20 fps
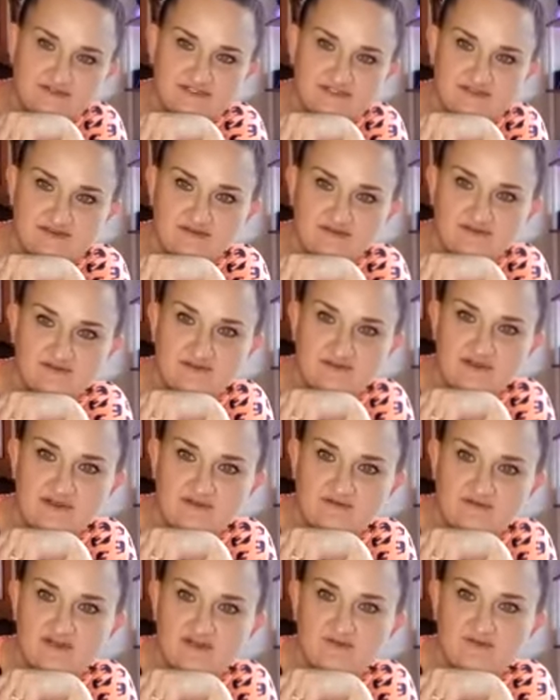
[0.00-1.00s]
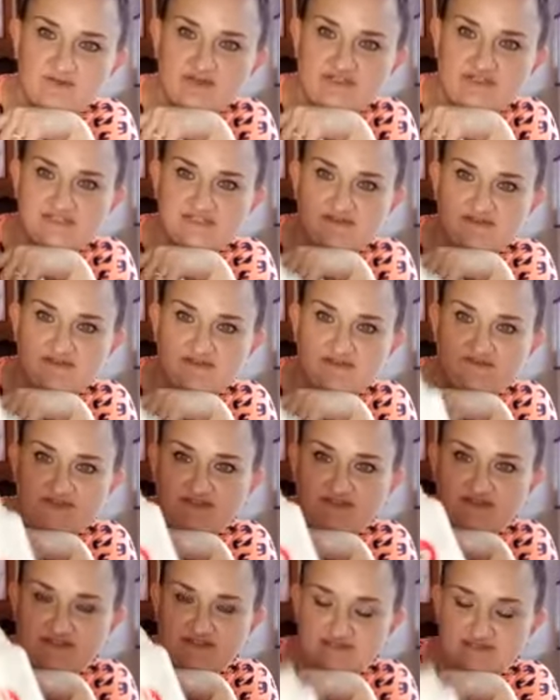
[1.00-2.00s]
So when you put stuff in it,
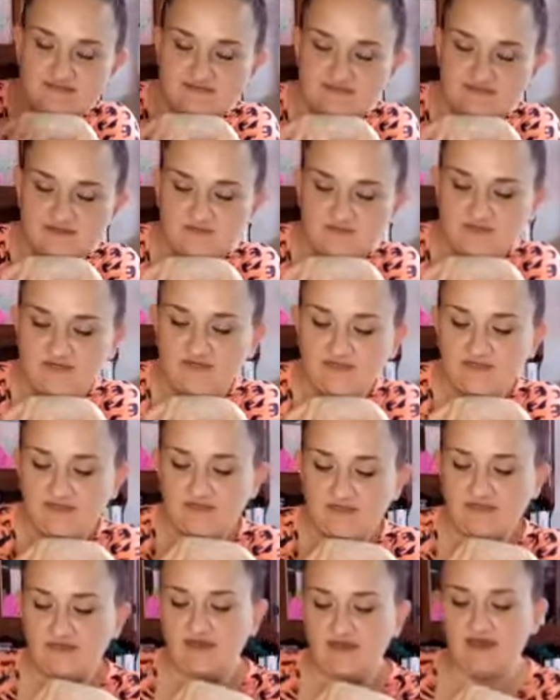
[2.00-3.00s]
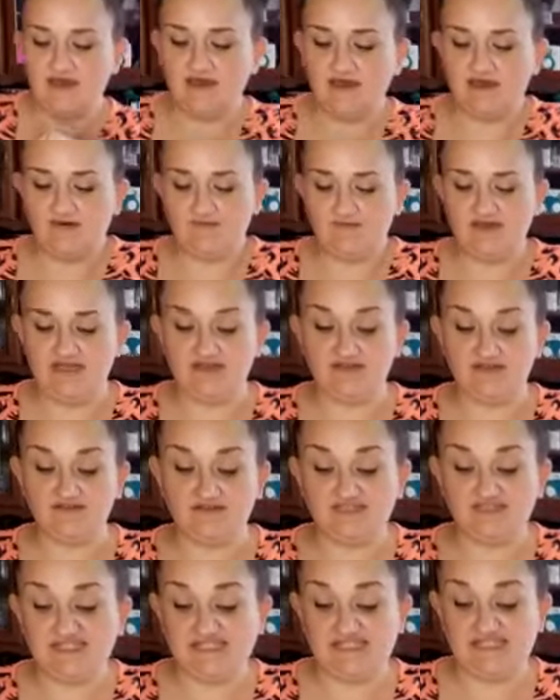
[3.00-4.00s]
you can see the liquid, and you
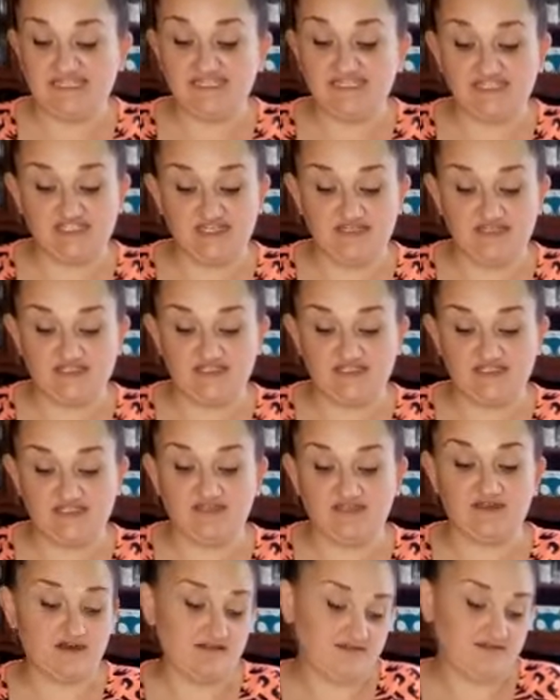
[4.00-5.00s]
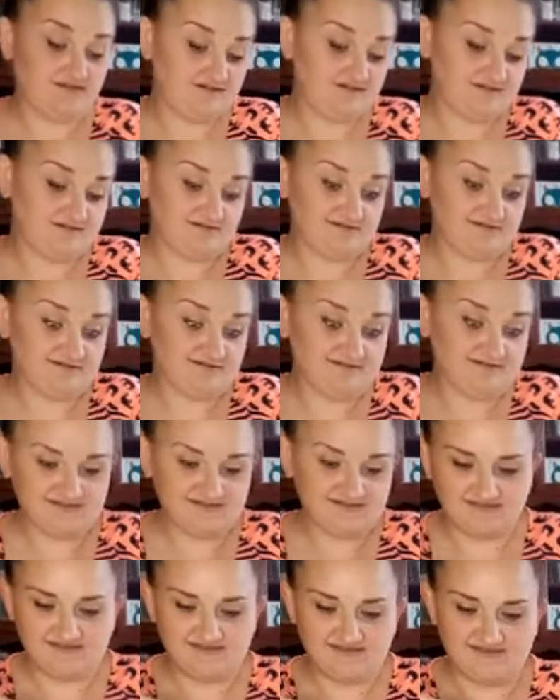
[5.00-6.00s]
can see it changing colors.